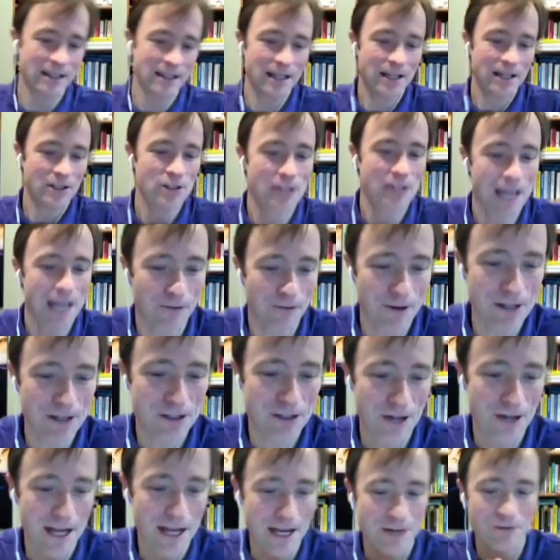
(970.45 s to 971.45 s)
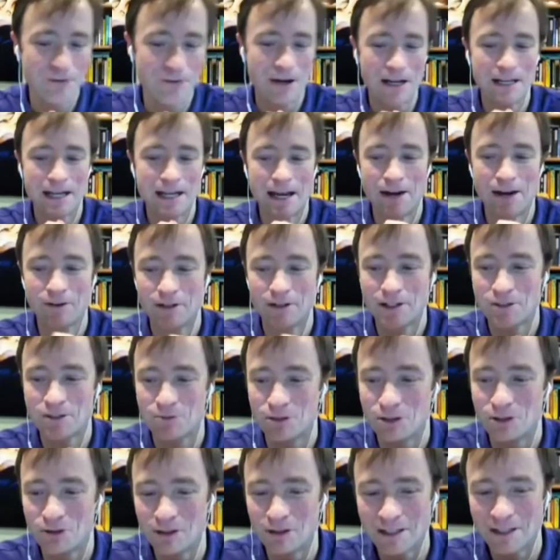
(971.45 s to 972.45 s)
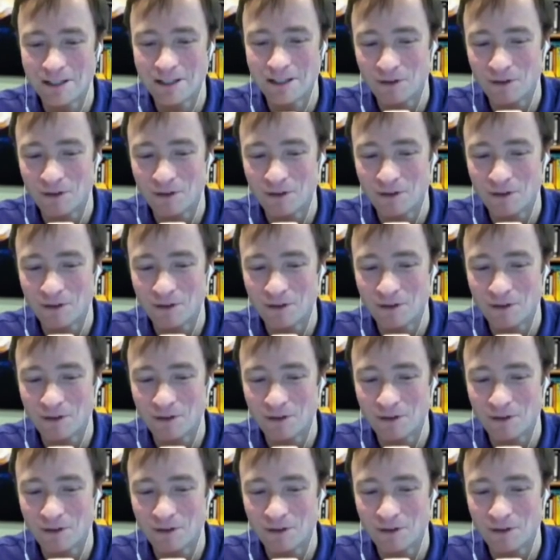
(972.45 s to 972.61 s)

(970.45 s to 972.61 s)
You can't raise your hand right now because we're doing this